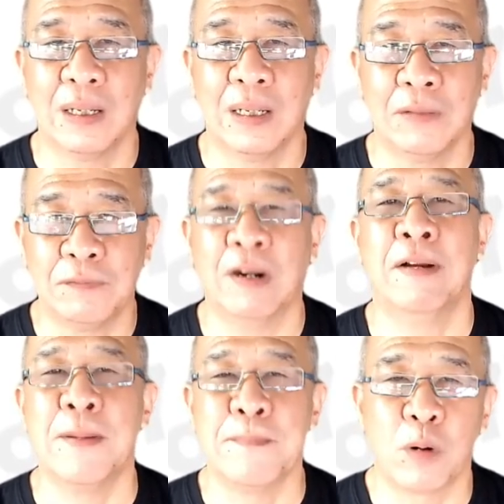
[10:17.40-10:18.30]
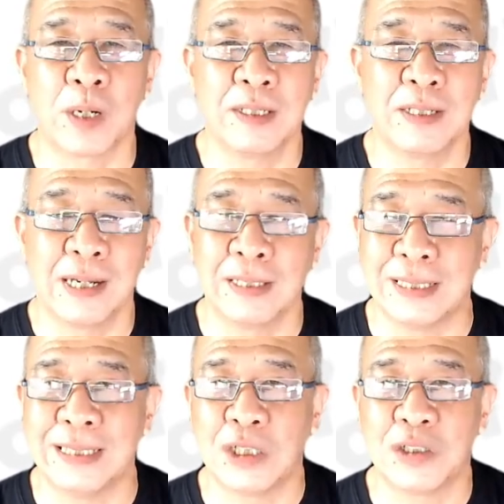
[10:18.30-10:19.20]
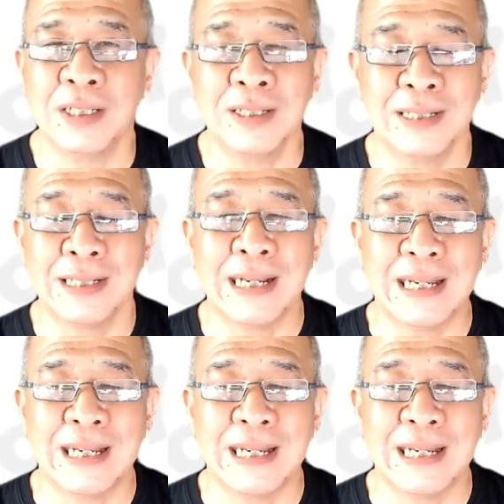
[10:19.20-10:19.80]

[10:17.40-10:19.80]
a very important decision.